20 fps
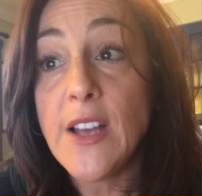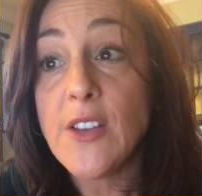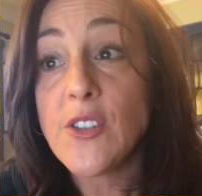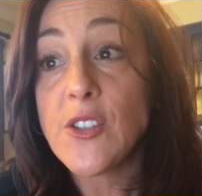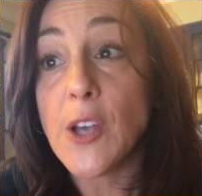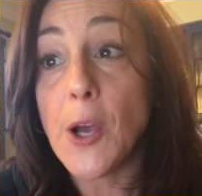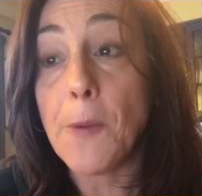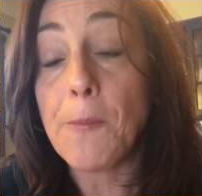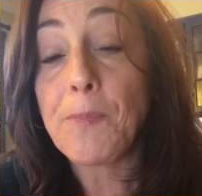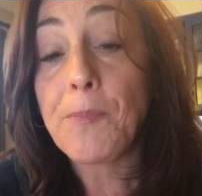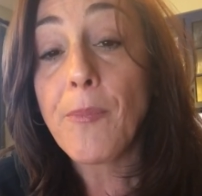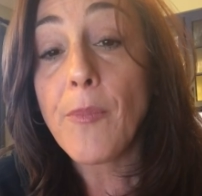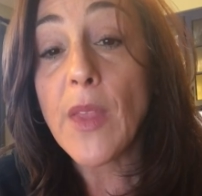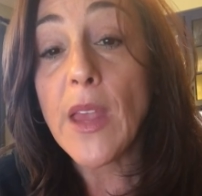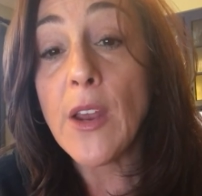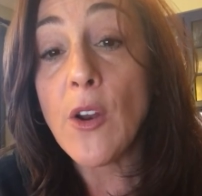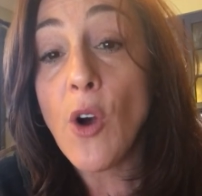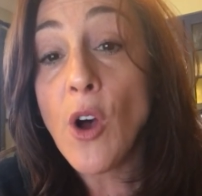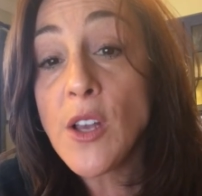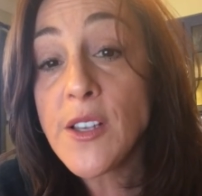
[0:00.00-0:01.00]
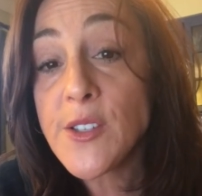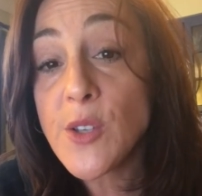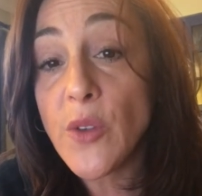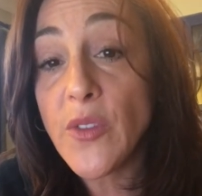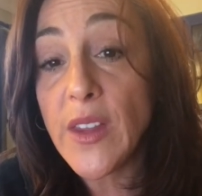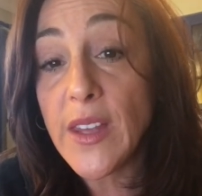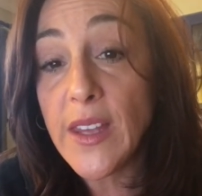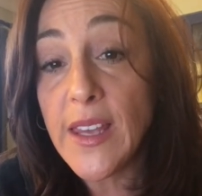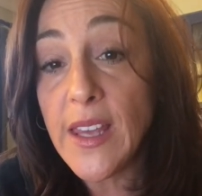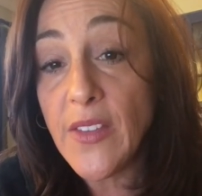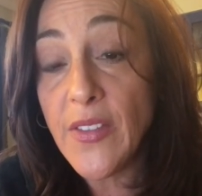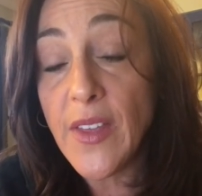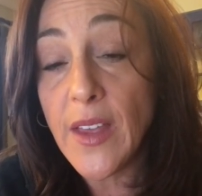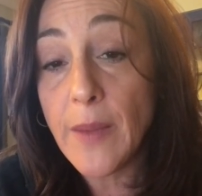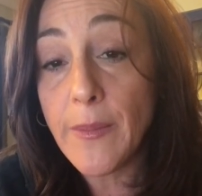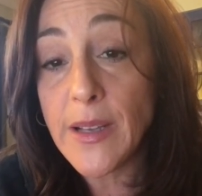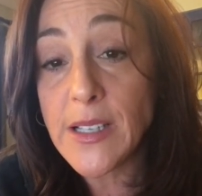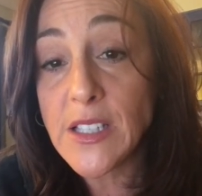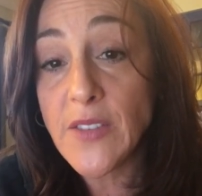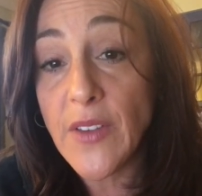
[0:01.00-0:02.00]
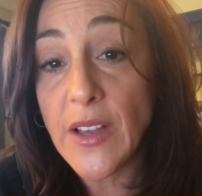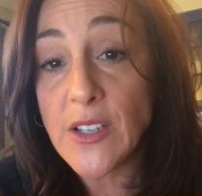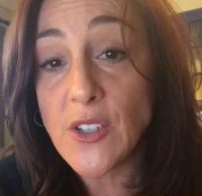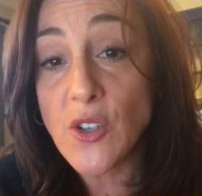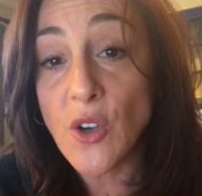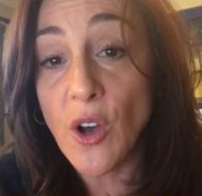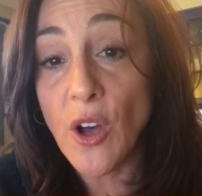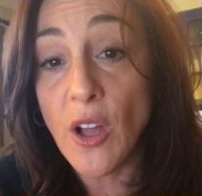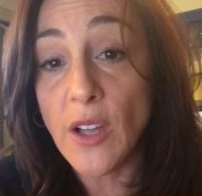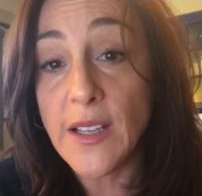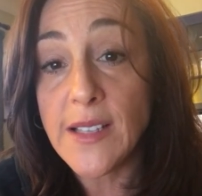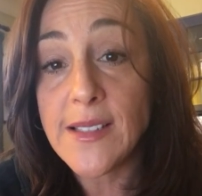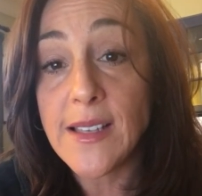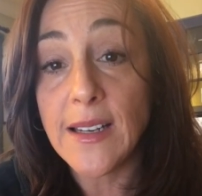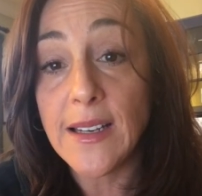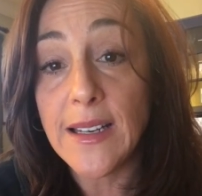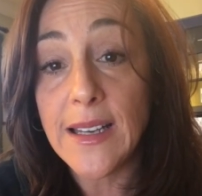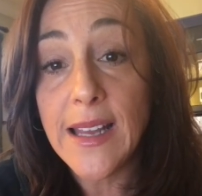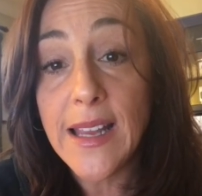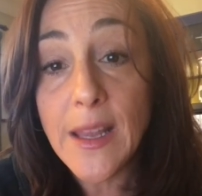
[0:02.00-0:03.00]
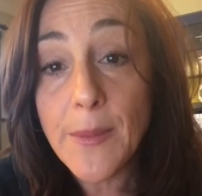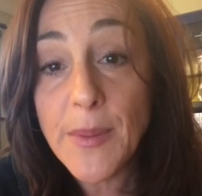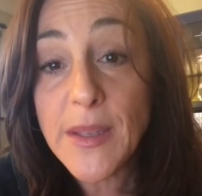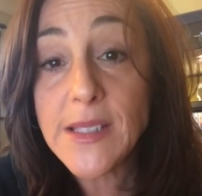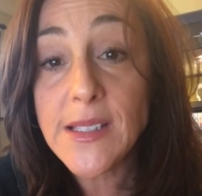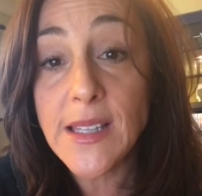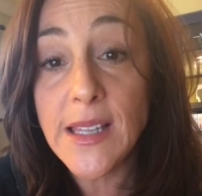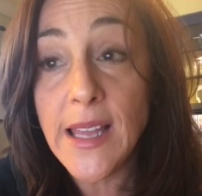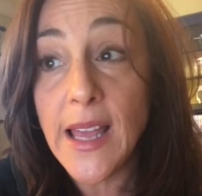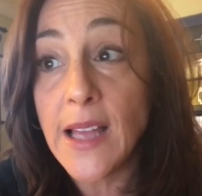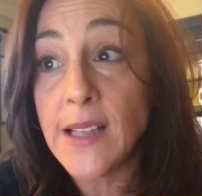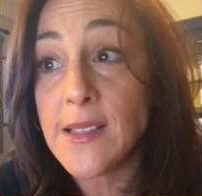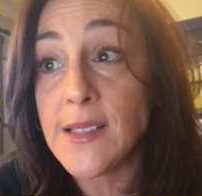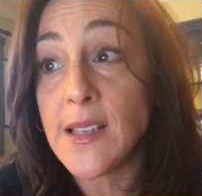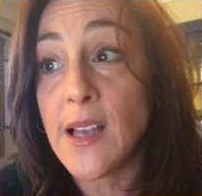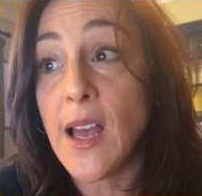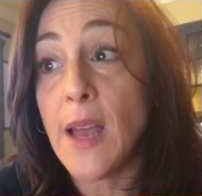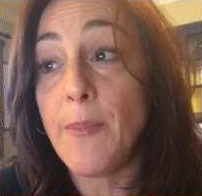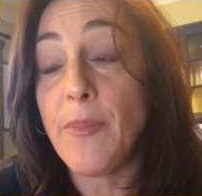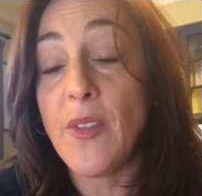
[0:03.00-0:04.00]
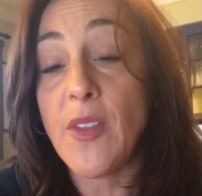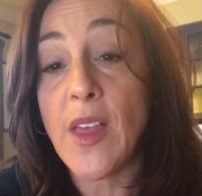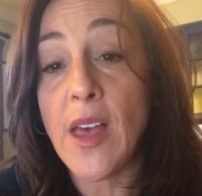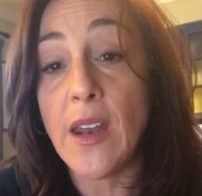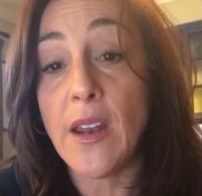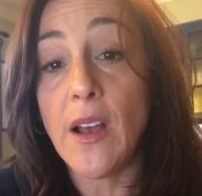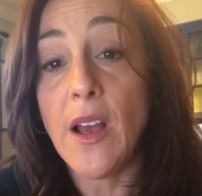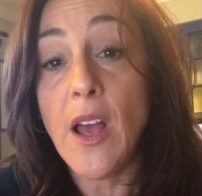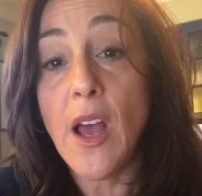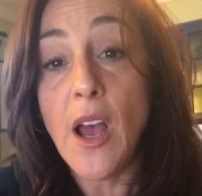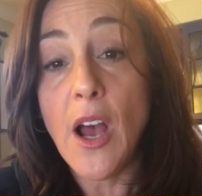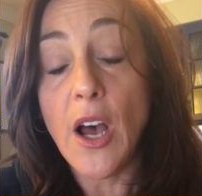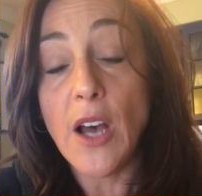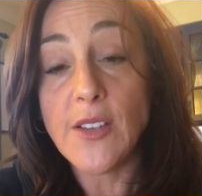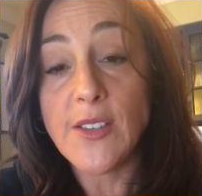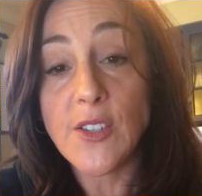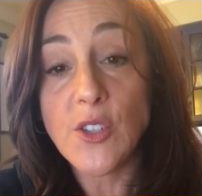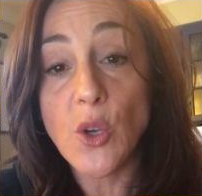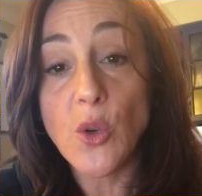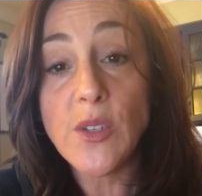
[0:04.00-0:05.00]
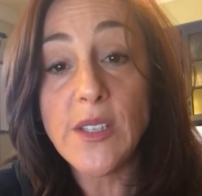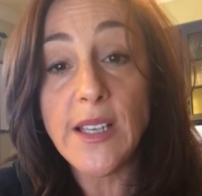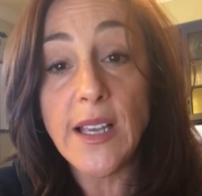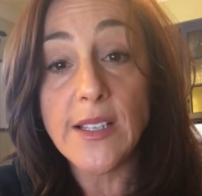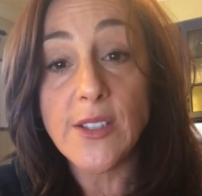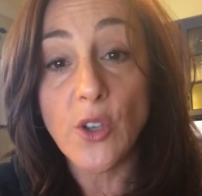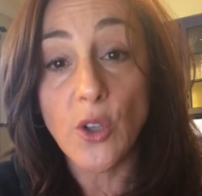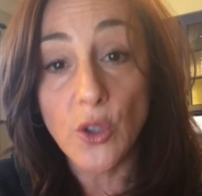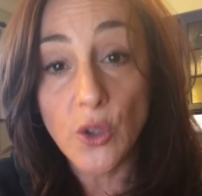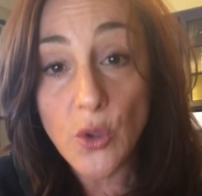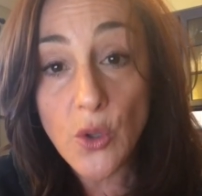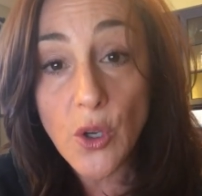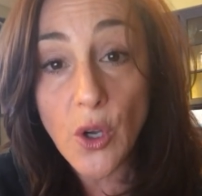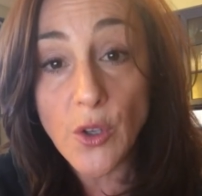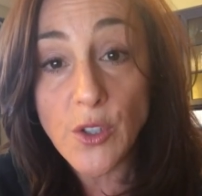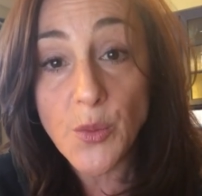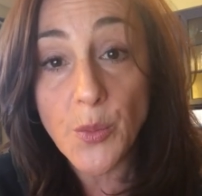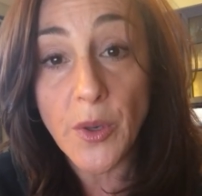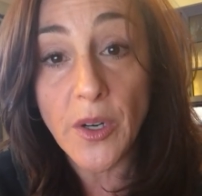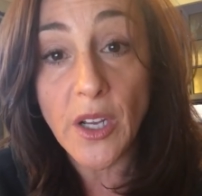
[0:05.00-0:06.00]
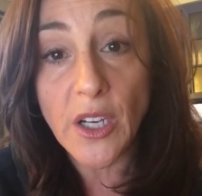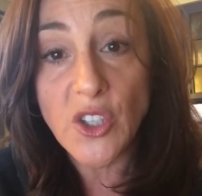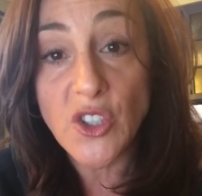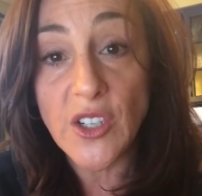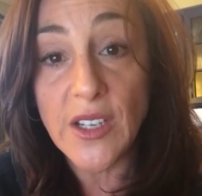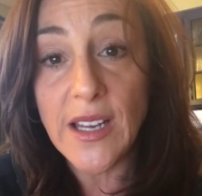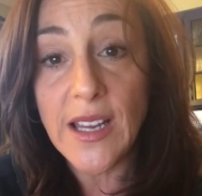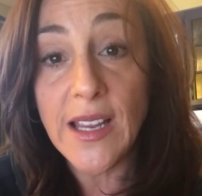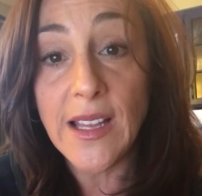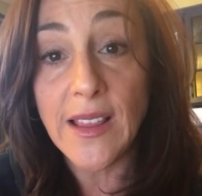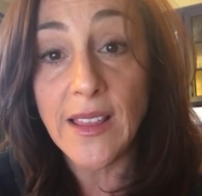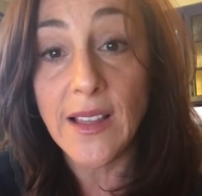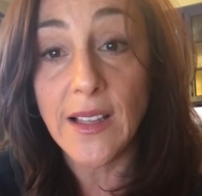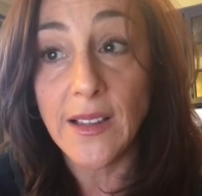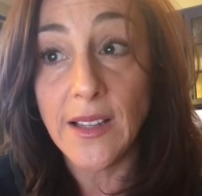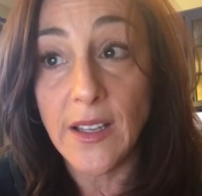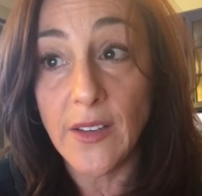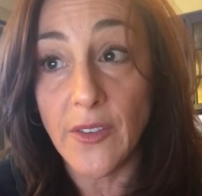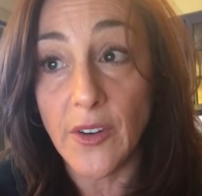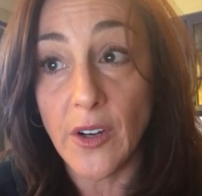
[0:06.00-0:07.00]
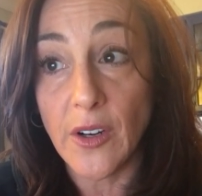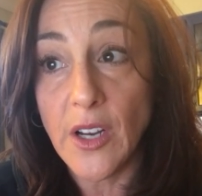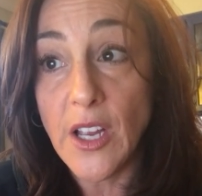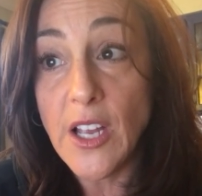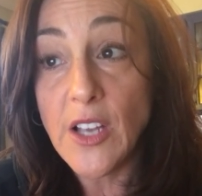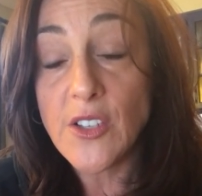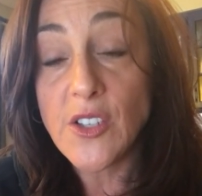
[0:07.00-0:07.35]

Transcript: So it also, the key thing about svetol is that it inhibits the enzyme that associates glucose production in the liver.